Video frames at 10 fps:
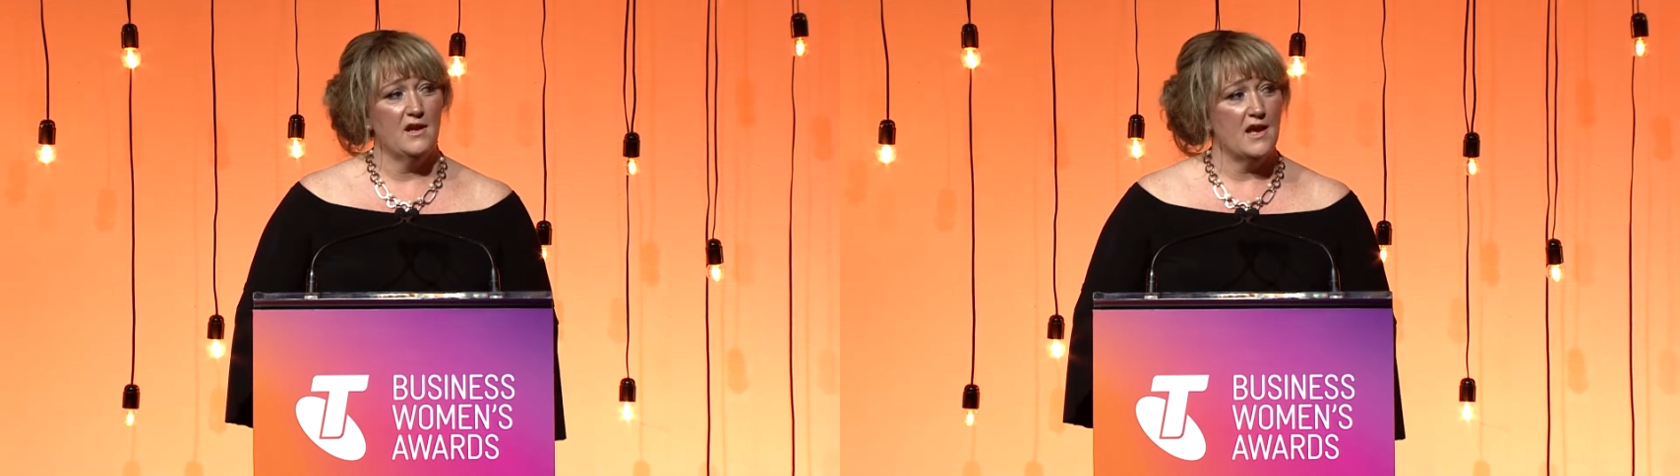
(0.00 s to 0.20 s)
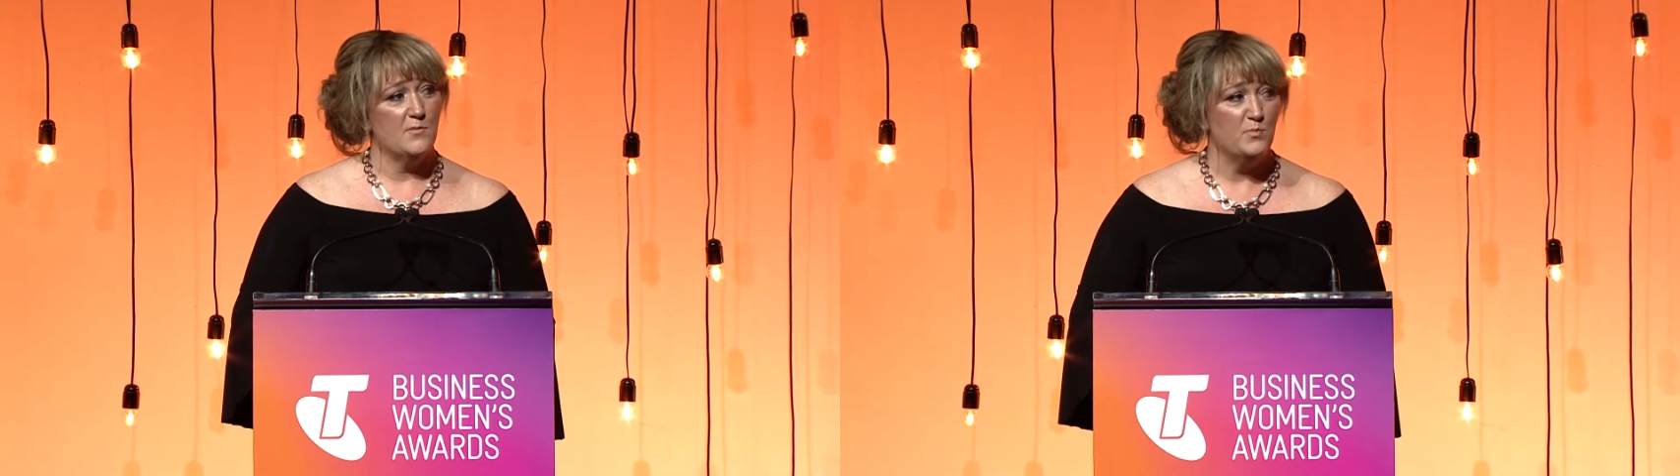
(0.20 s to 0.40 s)

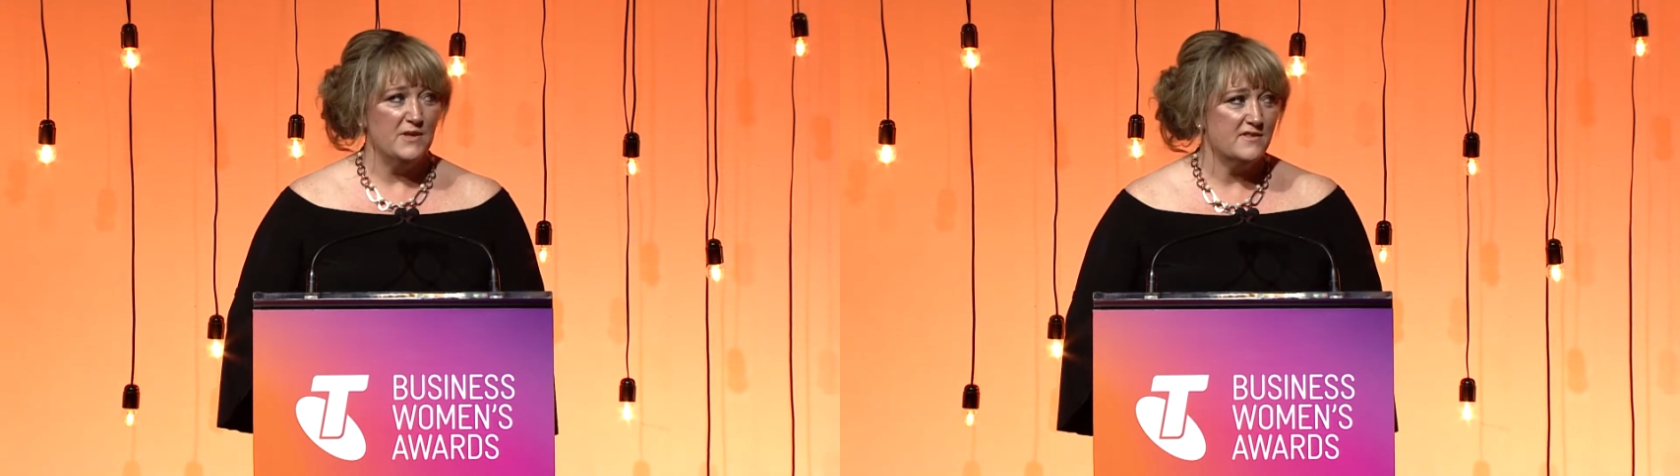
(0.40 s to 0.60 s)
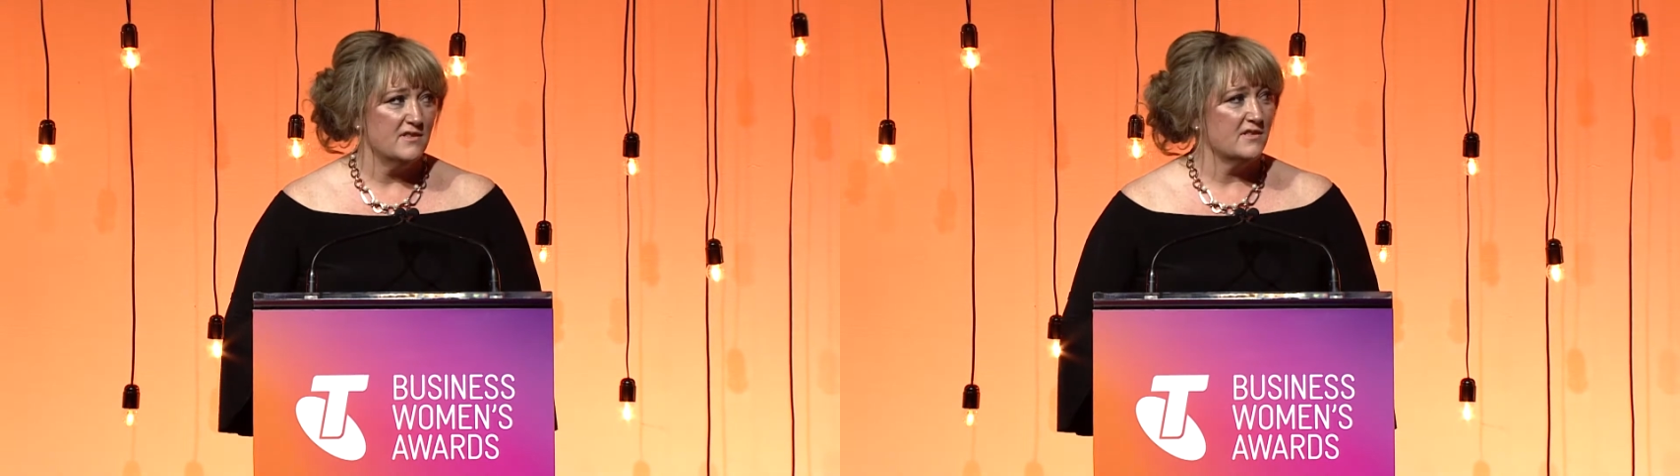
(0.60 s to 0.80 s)
and
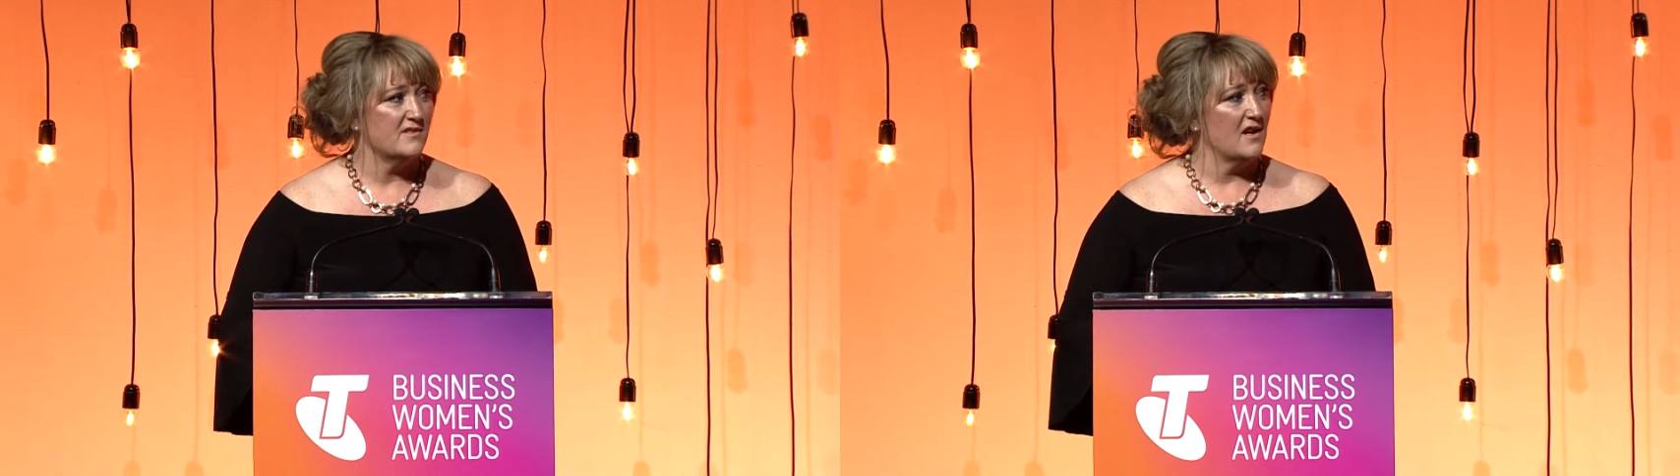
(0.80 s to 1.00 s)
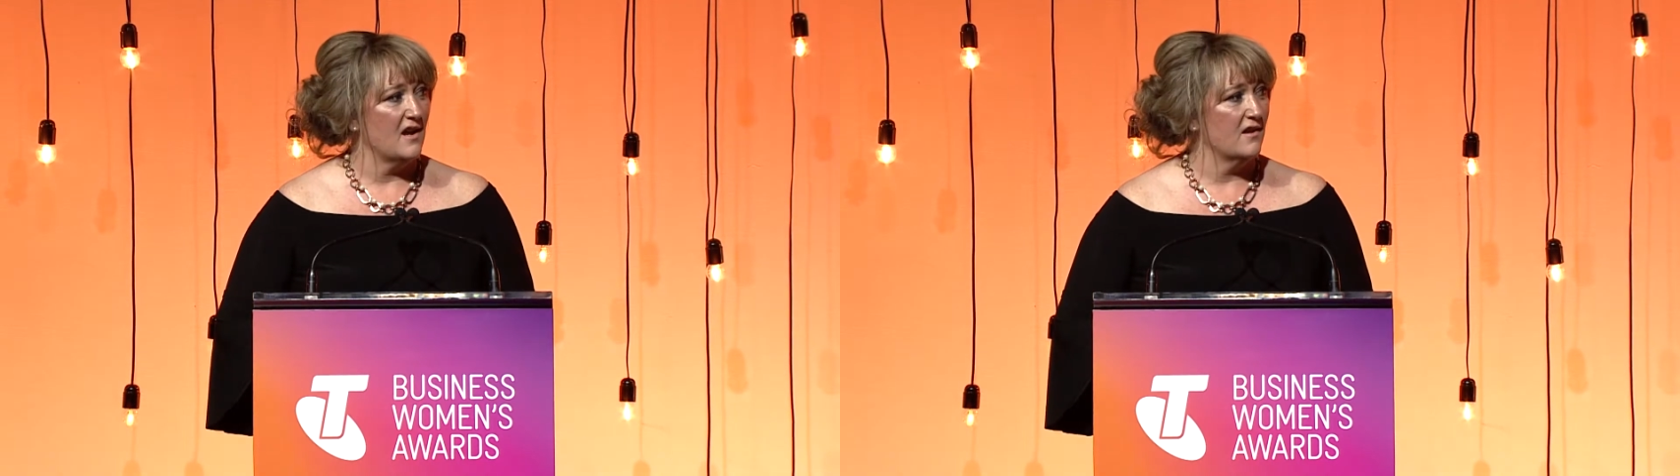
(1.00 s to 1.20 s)
business
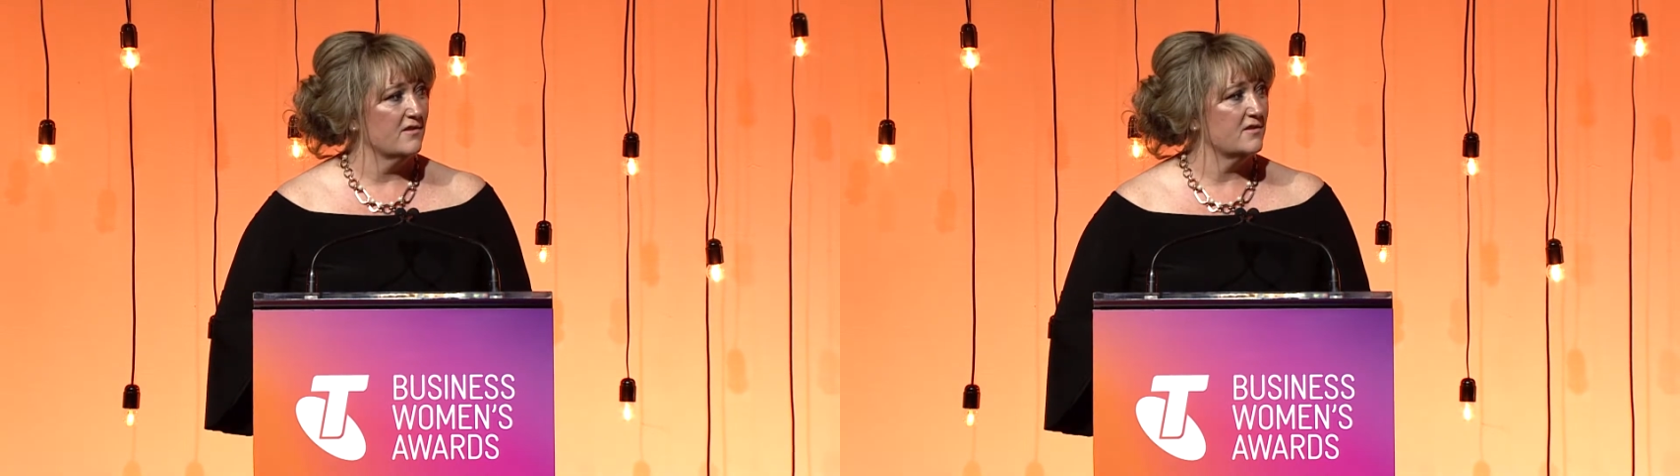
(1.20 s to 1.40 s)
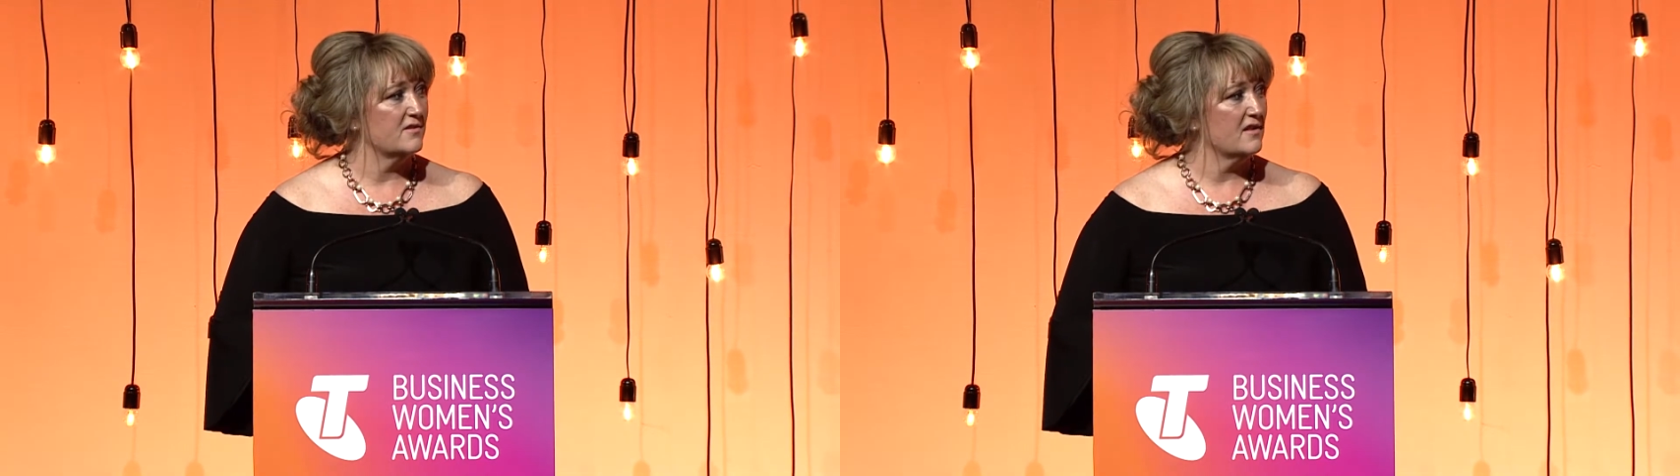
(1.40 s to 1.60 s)

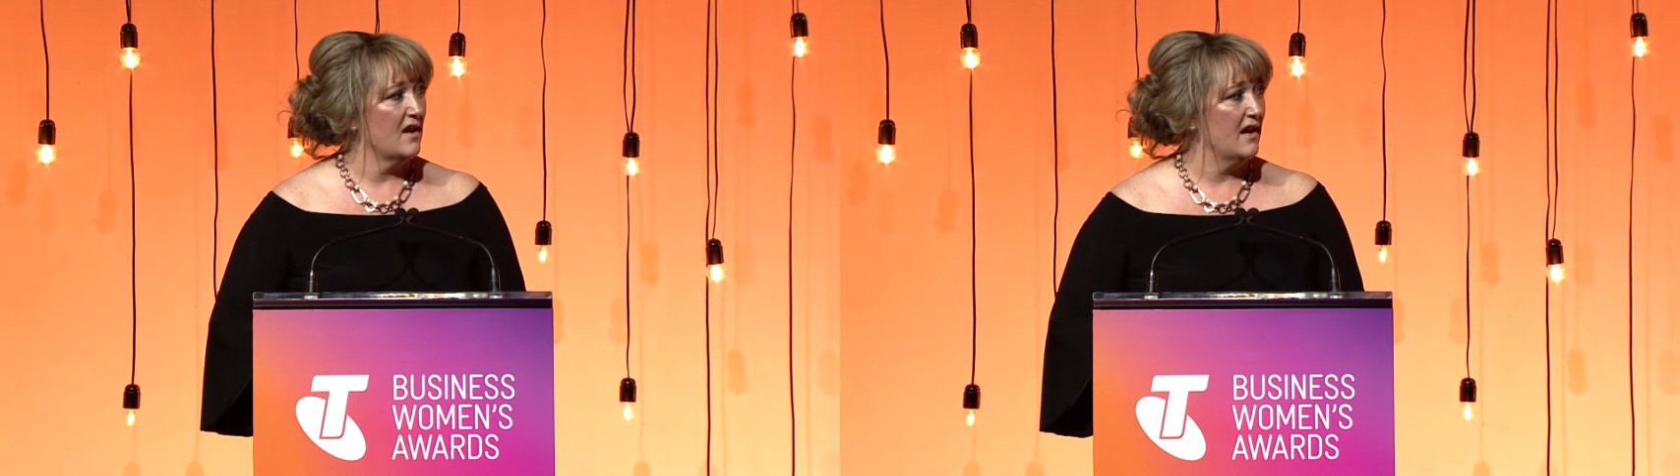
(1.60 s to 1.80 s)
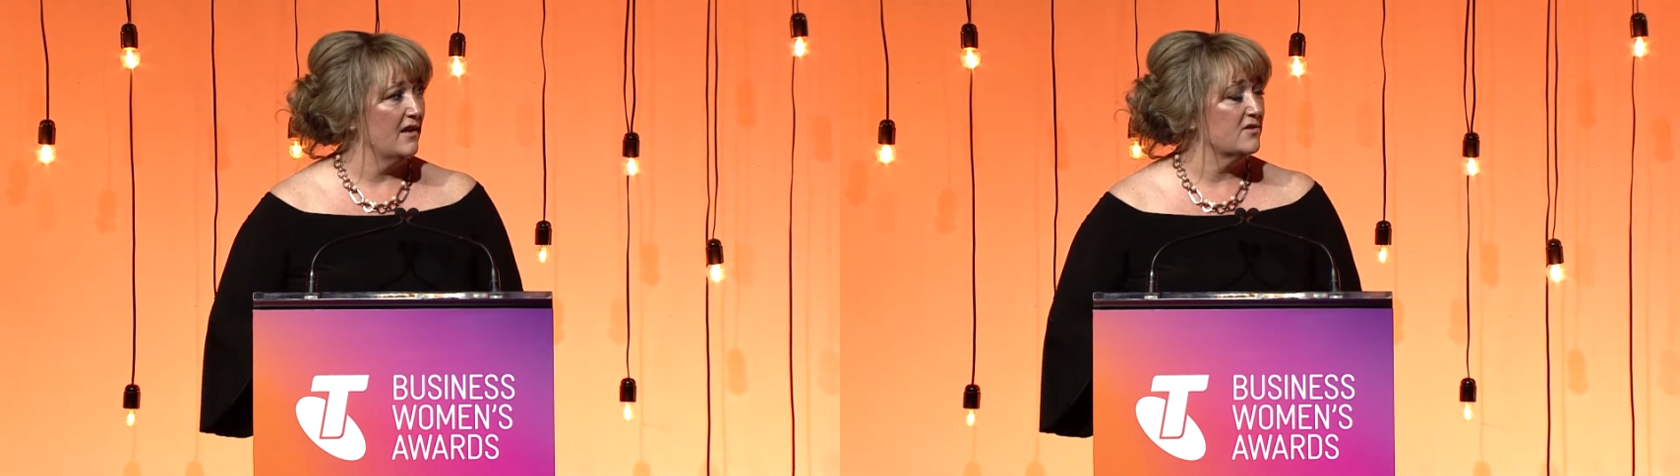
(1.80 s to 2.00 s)
nous
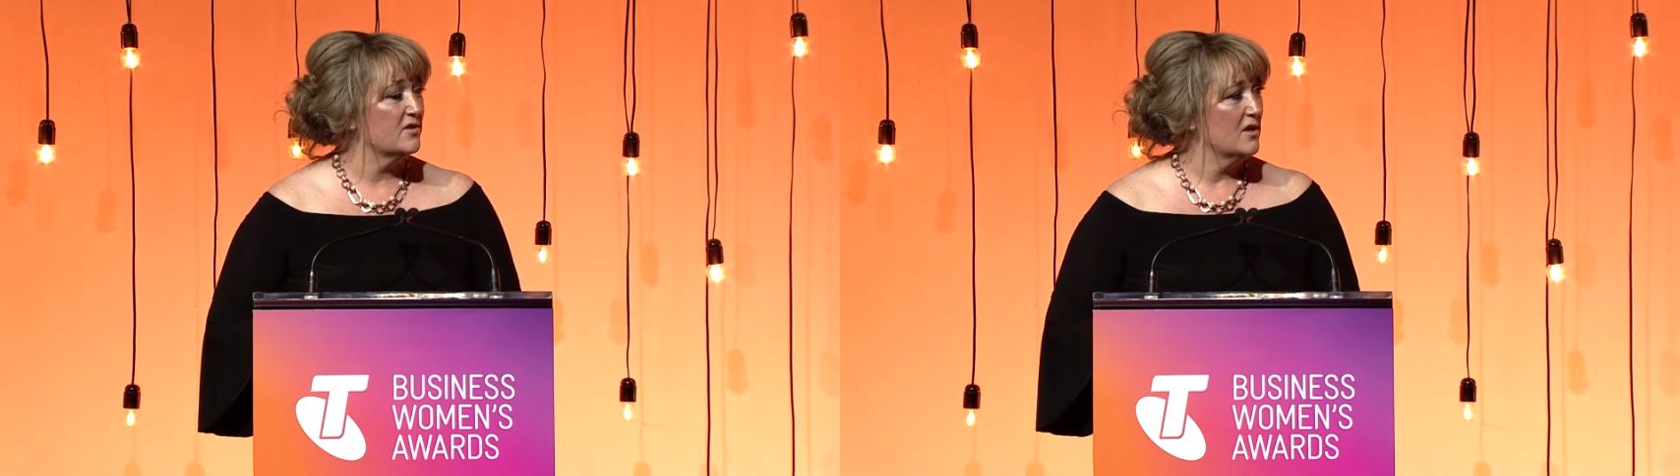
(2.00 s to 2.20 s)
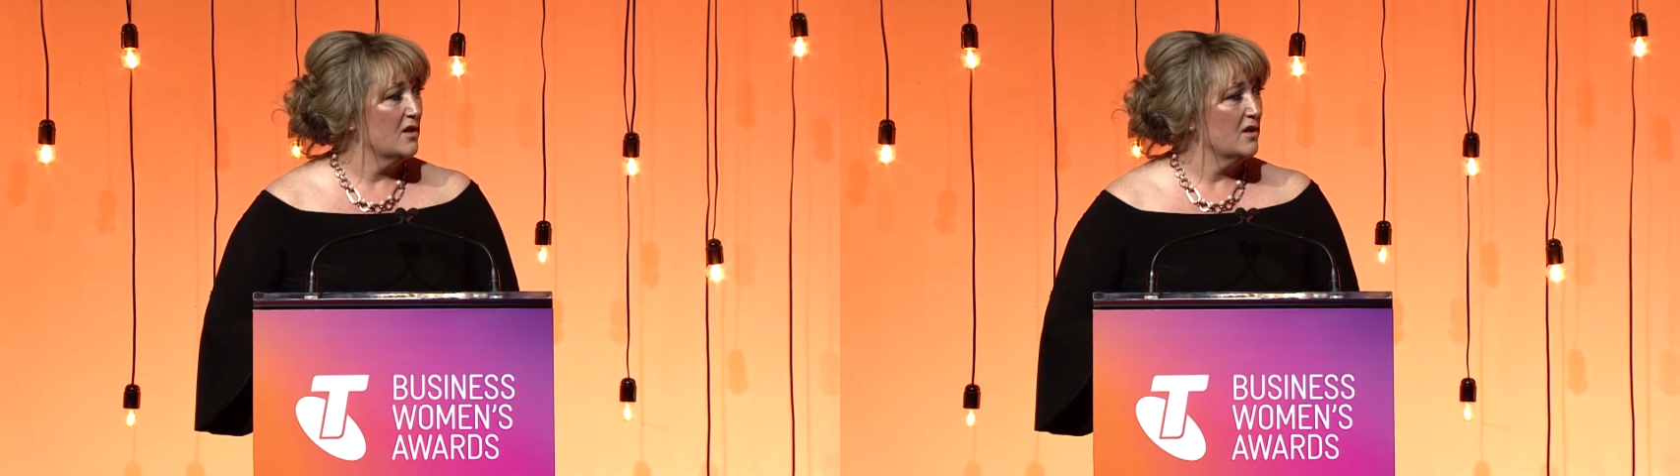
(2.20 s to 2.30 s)
and